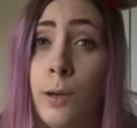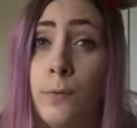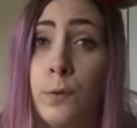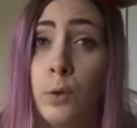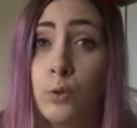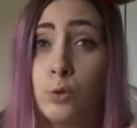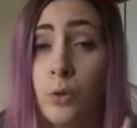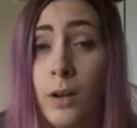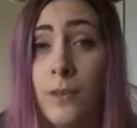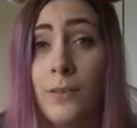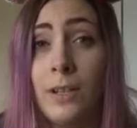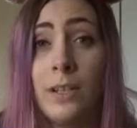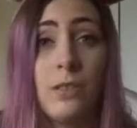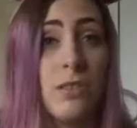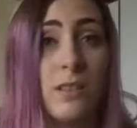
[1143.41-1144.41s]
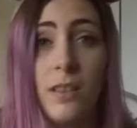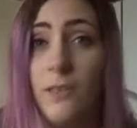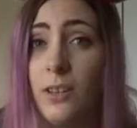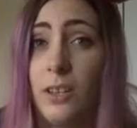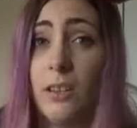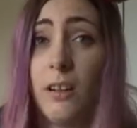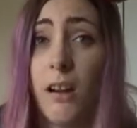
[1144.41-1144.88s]
If you're driving, just
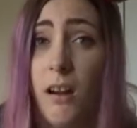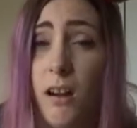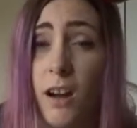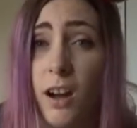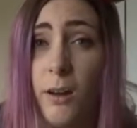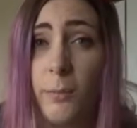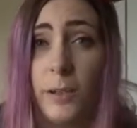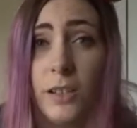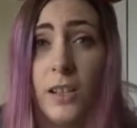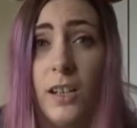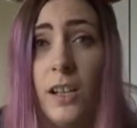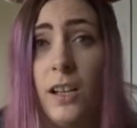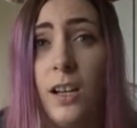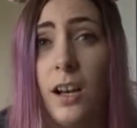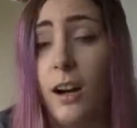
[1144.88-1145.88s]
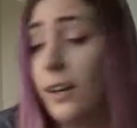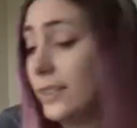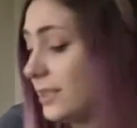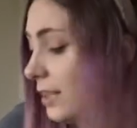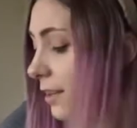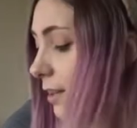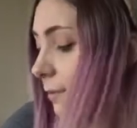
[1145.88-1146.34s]
leave it in the car, but
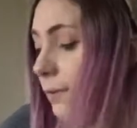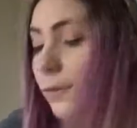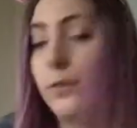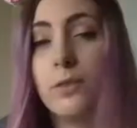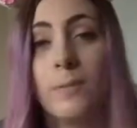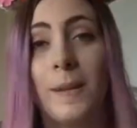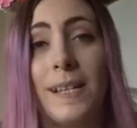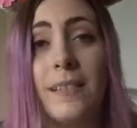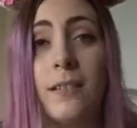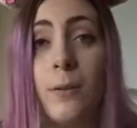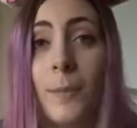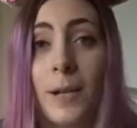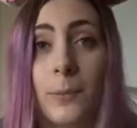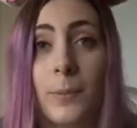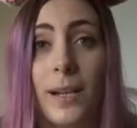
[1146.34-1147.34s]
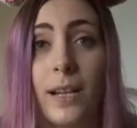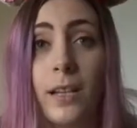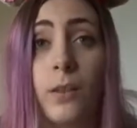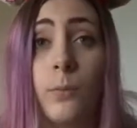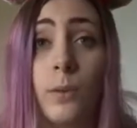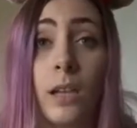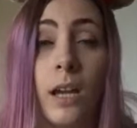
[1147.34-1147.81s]
ideally if you've got space in your
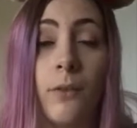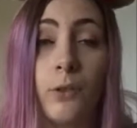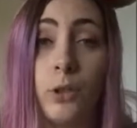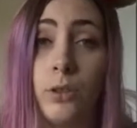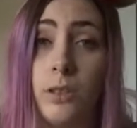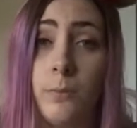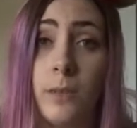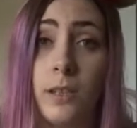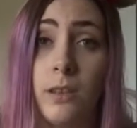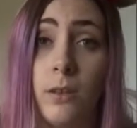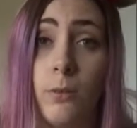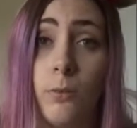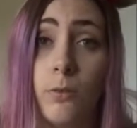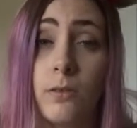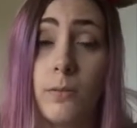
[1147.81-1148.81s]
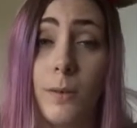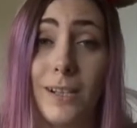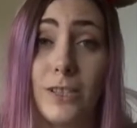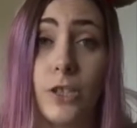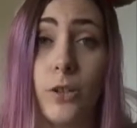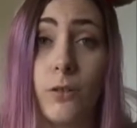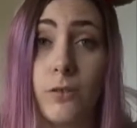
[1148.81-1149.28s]
backpack, you want to have a hoodie with you or a
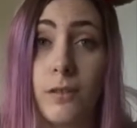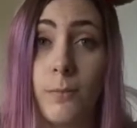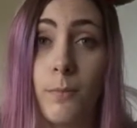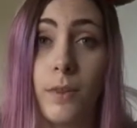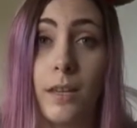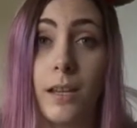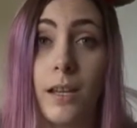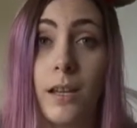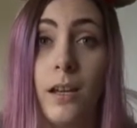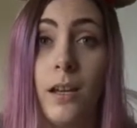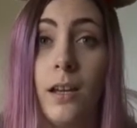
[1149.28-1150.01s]
sweatshirt or something,